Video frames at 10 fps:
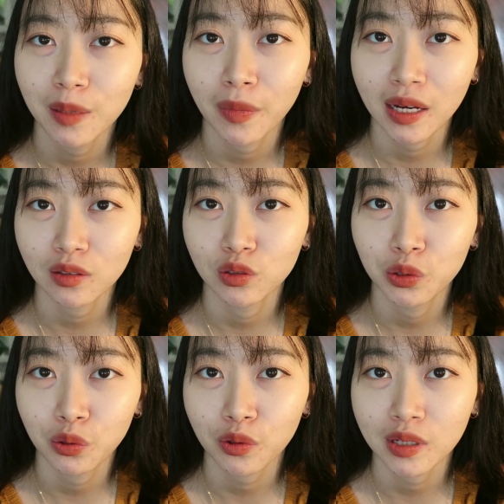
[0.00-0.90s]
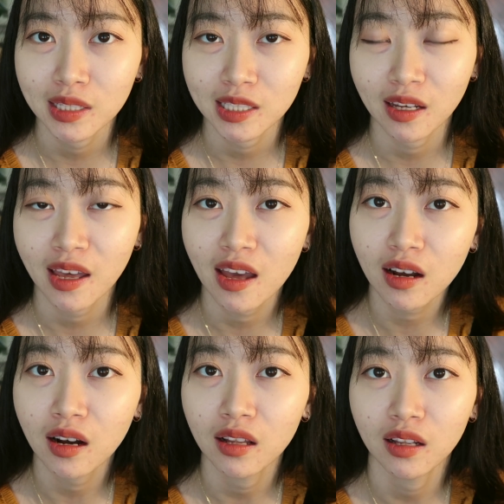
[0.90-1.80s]
In my drawings, the
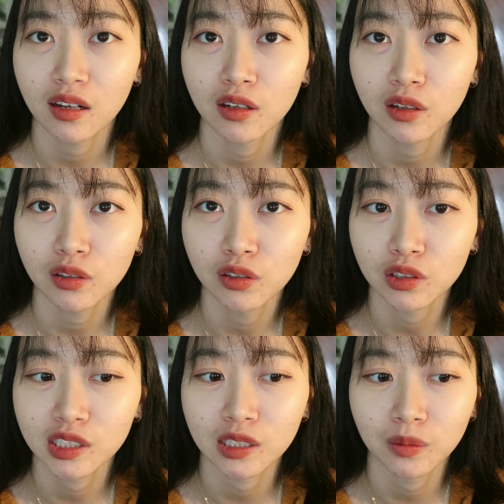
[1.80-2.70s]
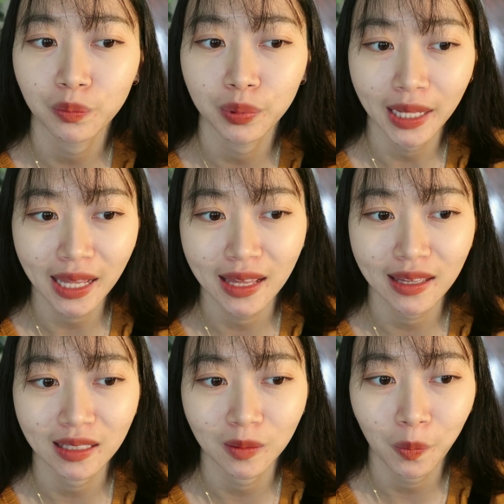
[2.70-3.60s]
hair color looks
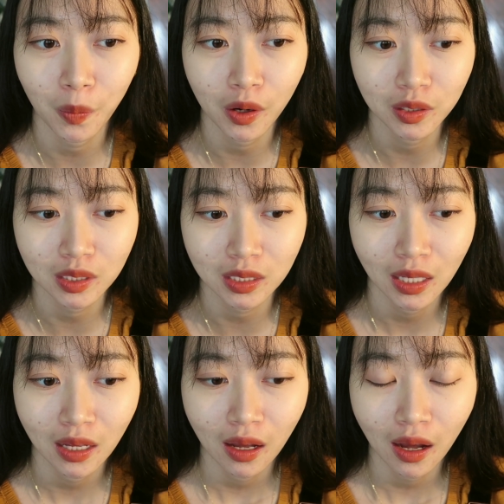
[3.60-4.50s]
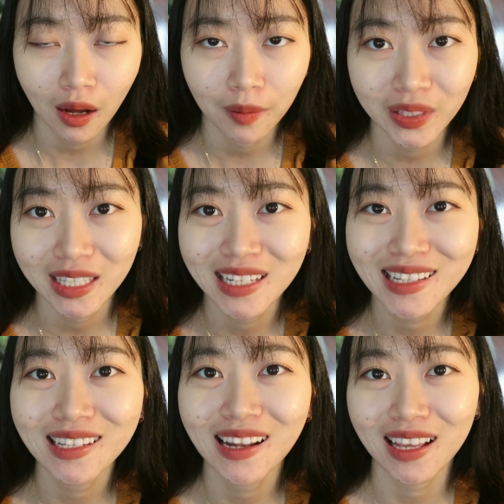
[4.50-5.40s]
black, but it is not